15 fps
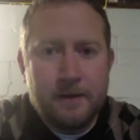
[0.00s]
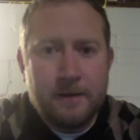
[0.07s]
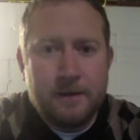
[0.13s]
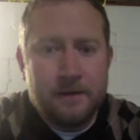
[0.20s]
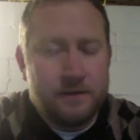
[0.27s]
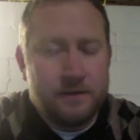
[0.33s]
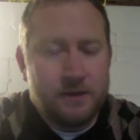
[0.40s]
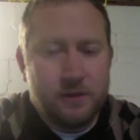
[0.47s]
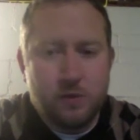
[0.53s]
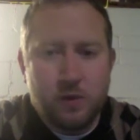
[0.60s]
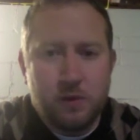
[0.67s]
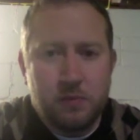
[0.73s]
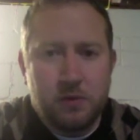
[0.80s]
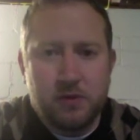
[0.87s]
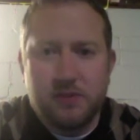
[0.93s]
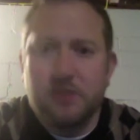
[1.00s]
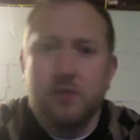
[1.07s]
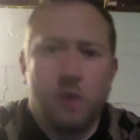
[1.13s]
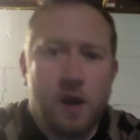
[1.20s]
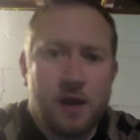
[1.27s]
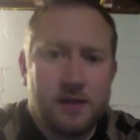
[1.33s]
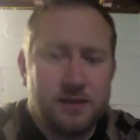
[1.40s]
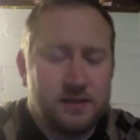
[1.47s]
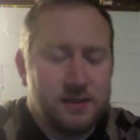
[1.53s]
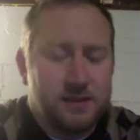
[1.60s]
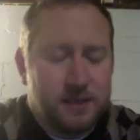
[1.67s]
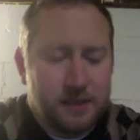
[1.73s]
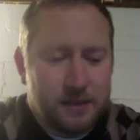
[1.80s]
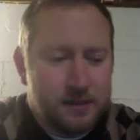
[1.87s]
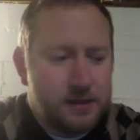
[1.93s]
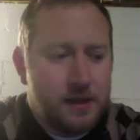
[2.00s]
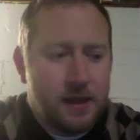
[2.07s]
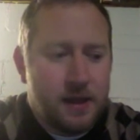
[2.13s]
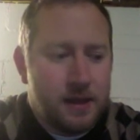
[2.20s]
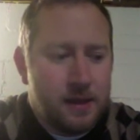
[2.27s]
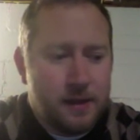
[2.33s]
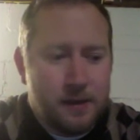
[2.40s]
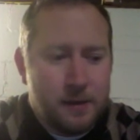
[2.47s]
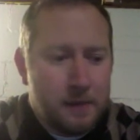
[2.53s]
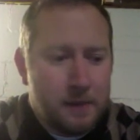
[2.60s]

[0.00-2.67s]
if just one person watches this and